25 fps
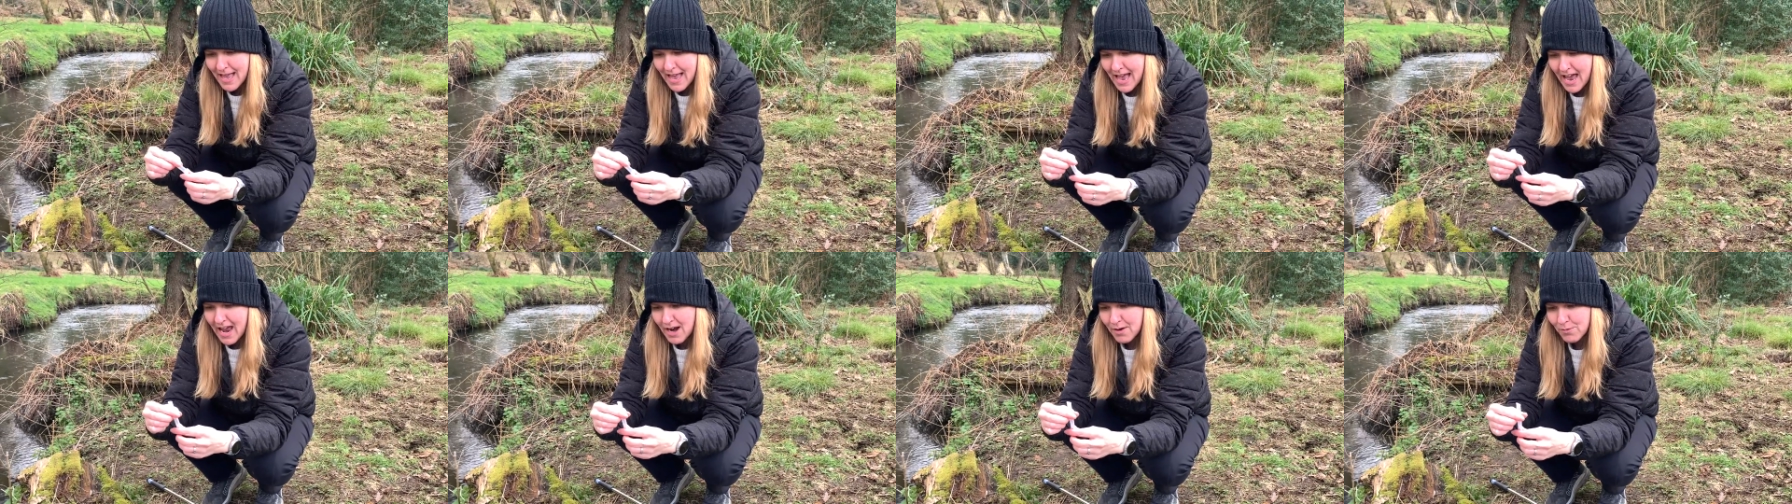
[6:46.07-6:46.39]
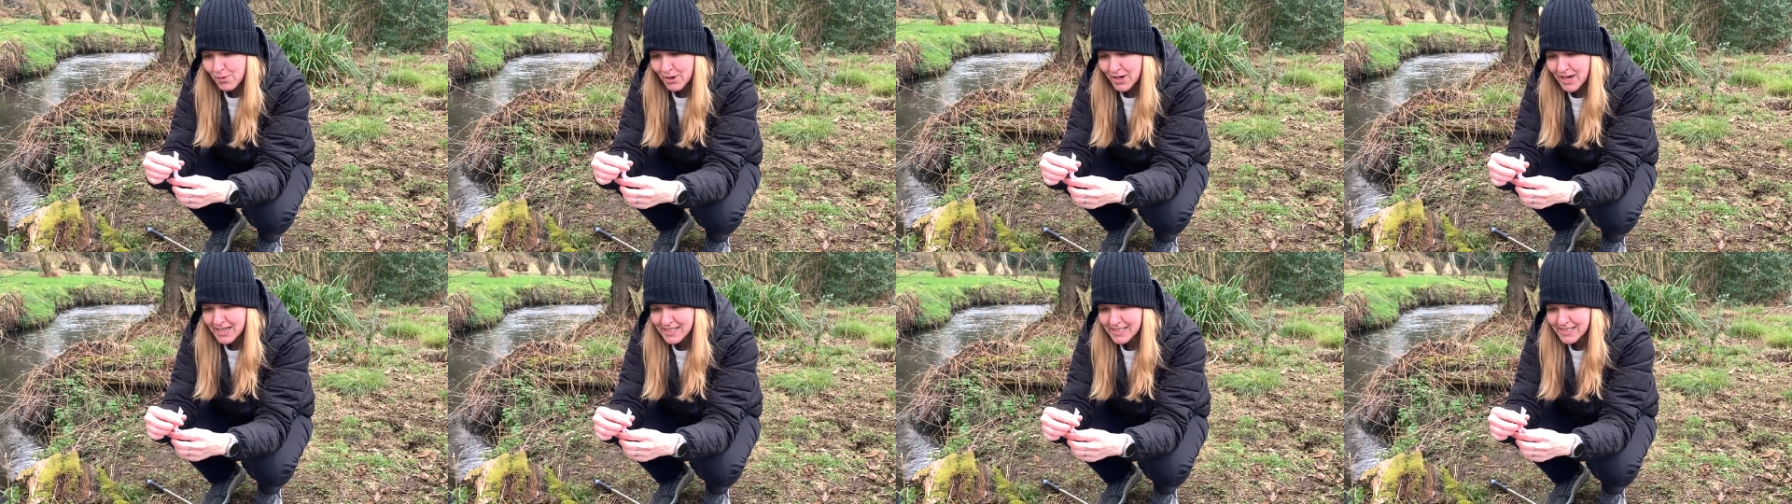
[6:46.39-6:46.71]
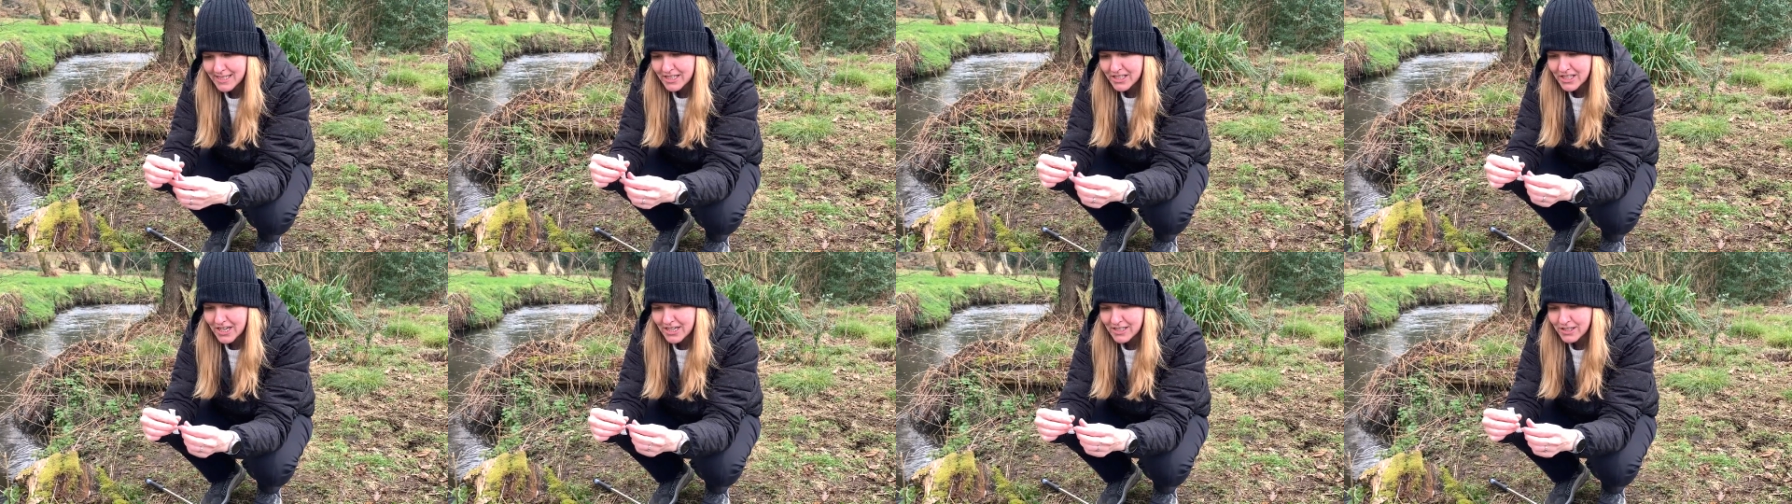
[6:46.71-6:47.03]
And what I
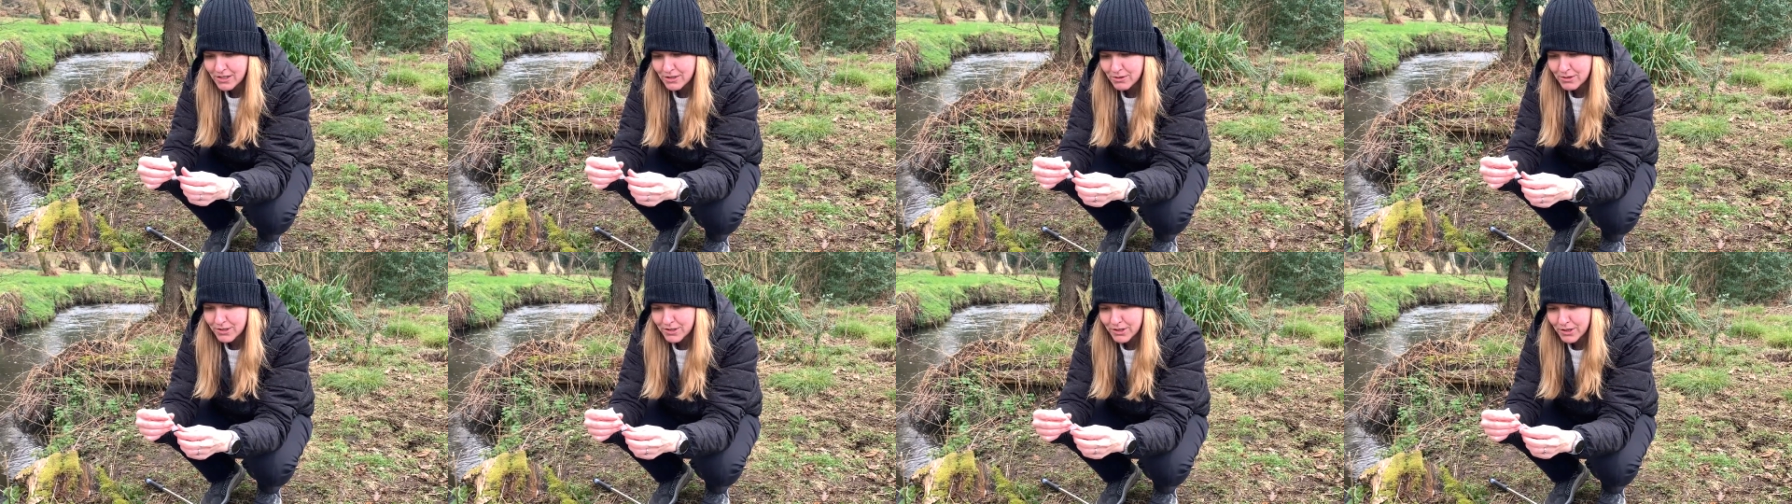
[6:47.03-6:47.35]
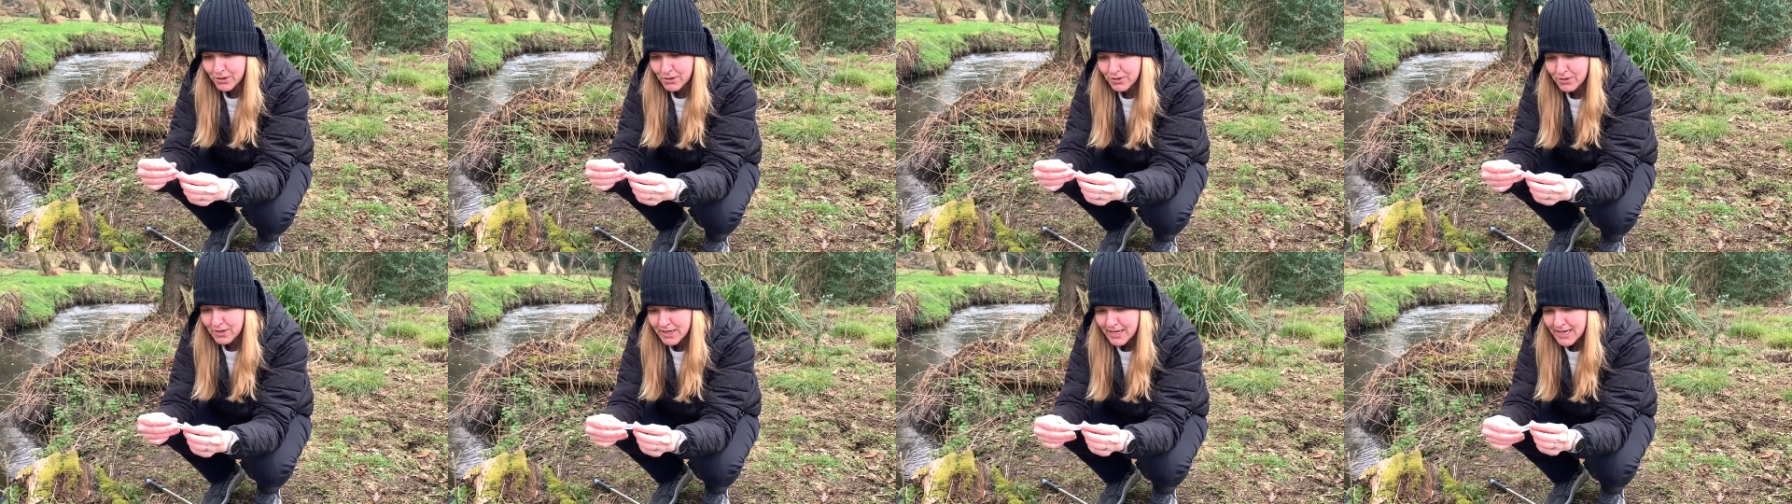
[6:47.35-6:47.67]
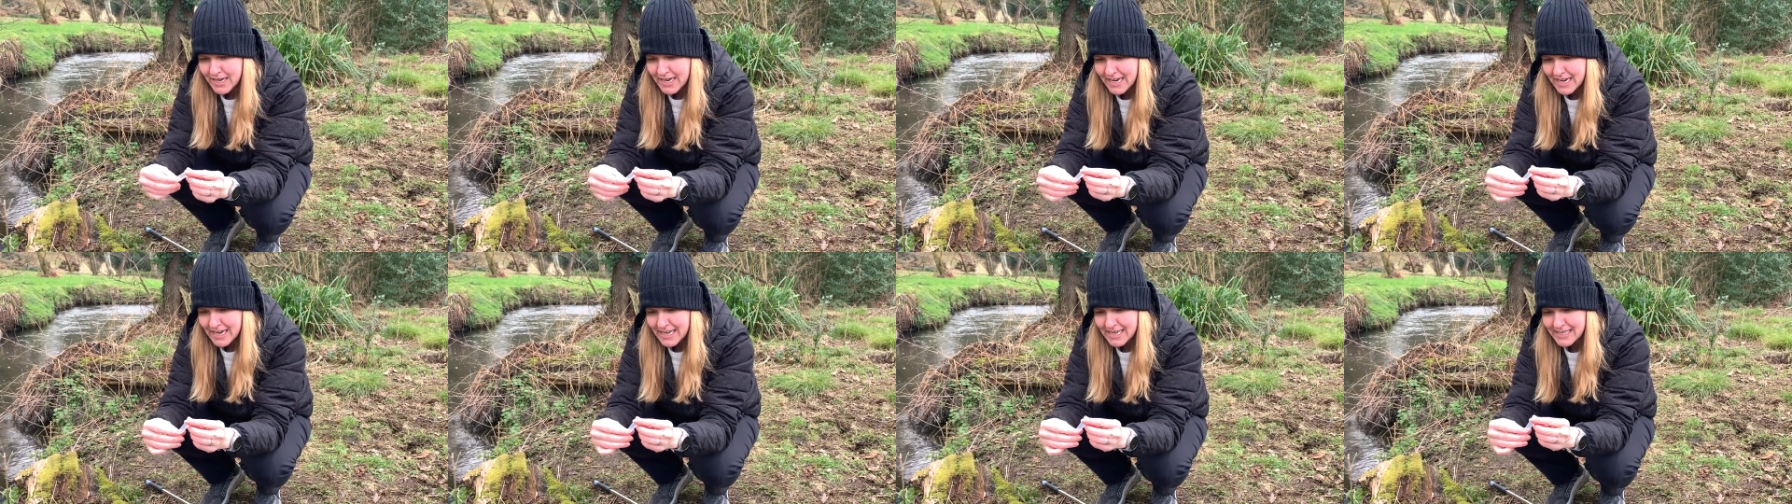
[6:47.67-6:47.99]
suggest you do
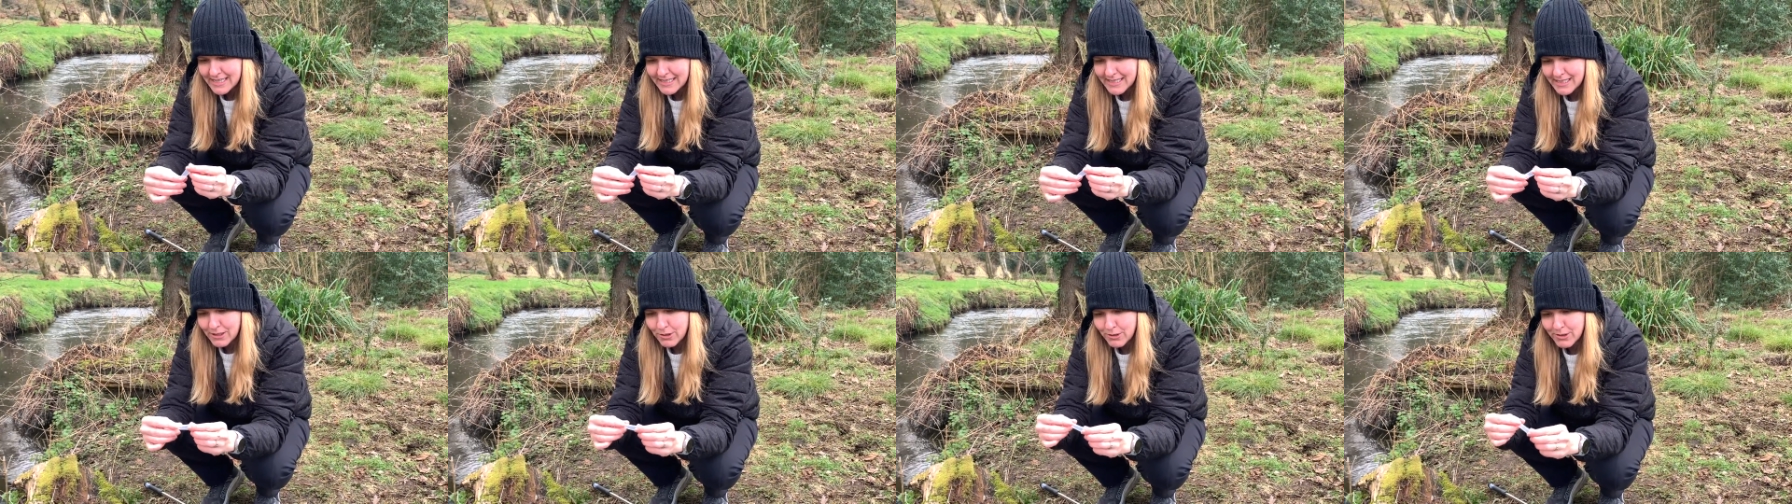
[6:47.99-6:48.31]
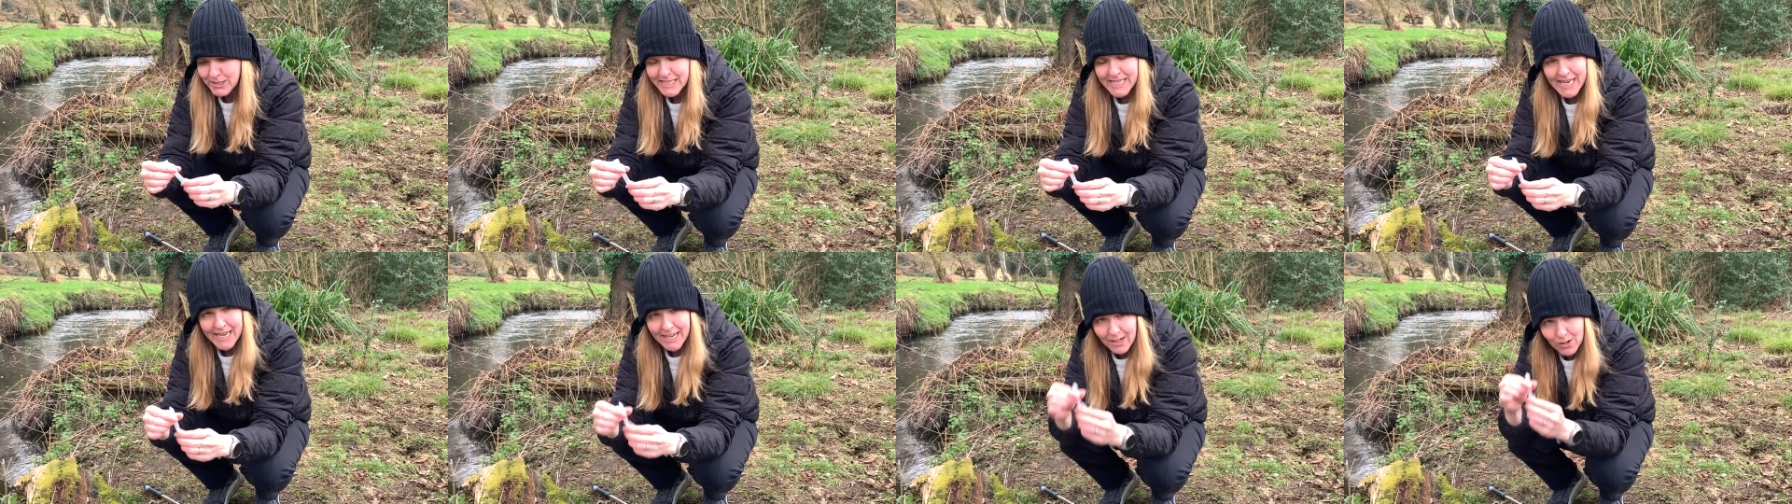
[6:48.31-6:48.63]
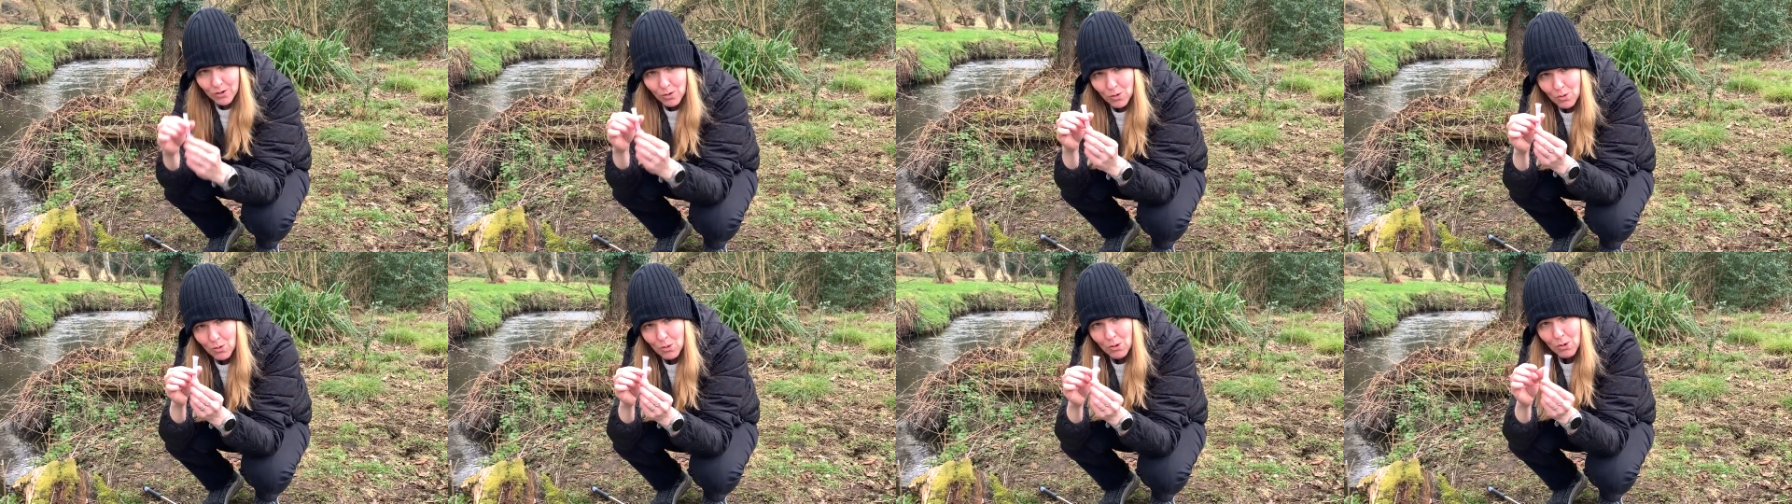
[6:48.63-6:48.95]
is you take an
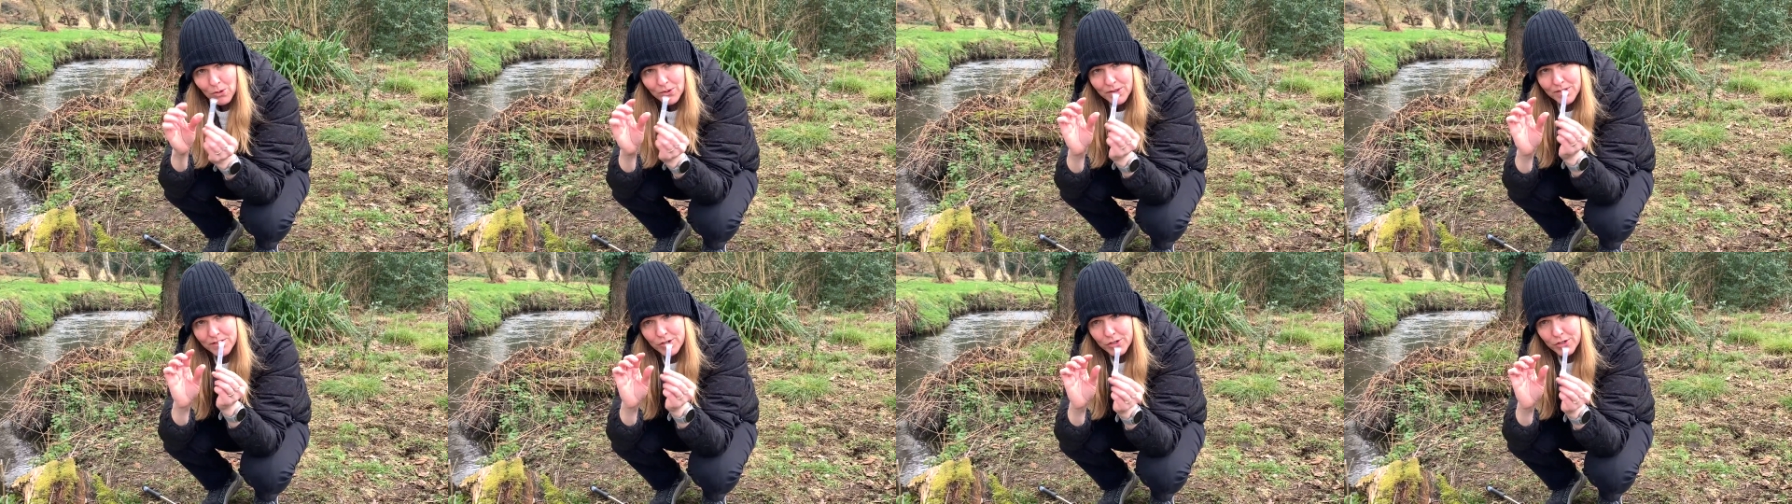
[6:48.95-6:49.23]
old